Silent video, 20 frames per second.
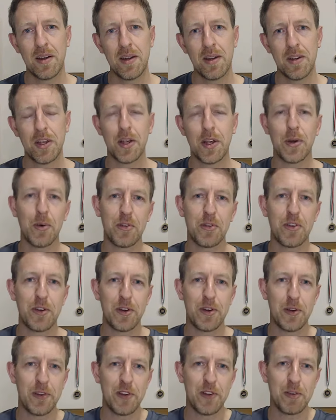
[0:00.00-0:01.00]
You can also
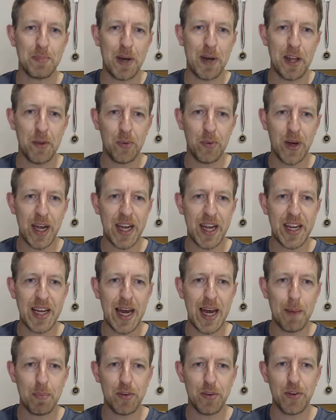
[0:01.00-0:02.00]
do this, by the way,
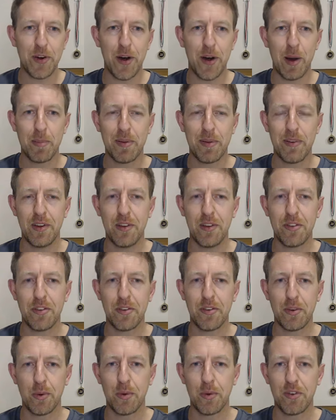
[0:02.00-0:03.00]
up top.
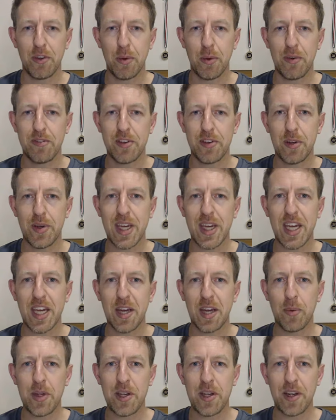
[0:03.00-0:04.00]
There's also a view here
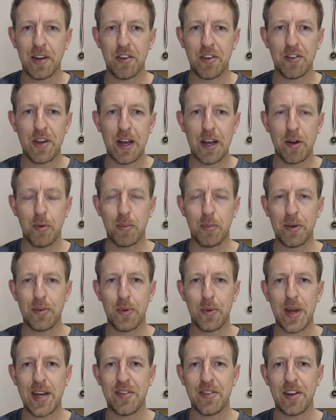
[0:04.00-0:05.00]
where you can cycle
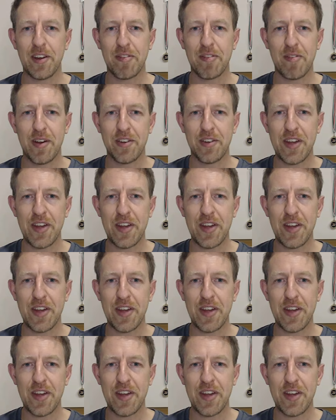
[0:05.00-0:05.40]
between the different